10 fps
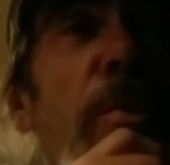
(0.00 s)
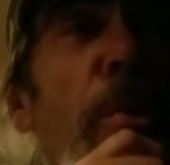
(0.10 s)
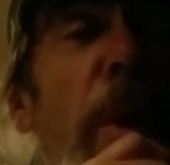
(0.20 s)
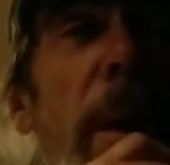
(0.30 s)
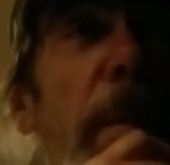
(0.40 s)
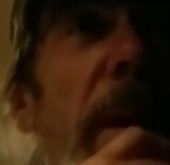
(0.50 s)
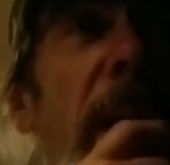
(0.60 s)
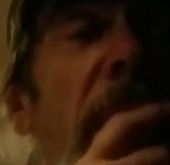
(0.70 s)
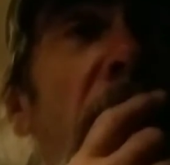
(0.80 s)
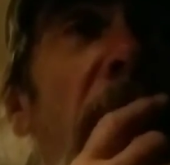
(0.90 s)
trip
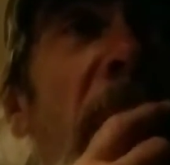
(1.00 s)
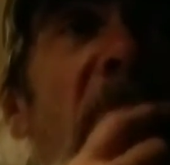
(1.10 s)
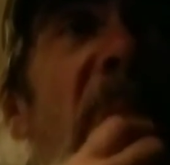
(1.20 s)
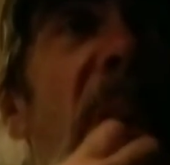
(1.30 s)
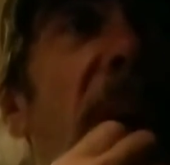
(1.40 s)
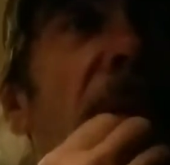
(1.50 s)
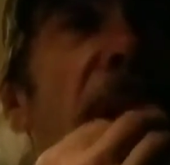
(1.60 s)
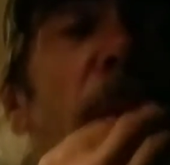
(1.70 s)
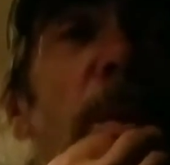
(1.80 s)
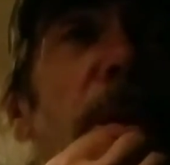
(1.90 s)
down there,
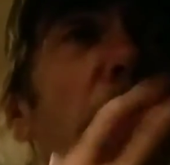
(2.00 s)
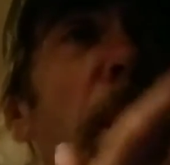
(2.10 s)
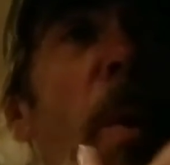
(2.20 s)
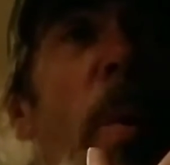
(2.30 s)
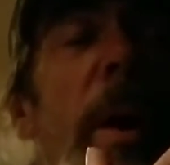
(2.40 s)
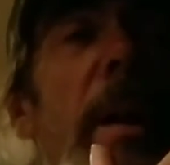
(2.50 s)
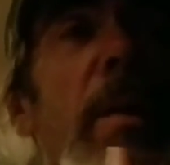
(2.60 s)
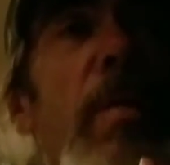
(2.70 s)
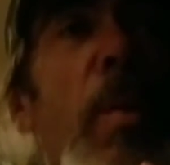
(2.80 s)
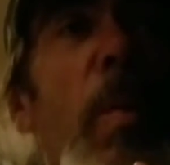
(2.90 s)
there was a
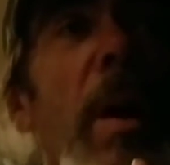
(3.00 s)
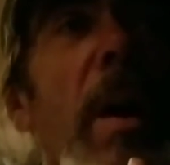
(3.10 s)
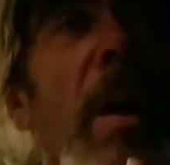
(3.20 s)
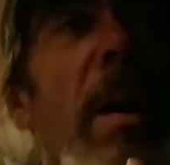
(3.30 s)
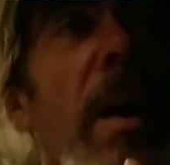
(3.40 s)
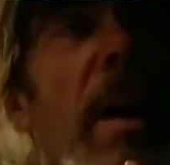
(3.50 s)
point to where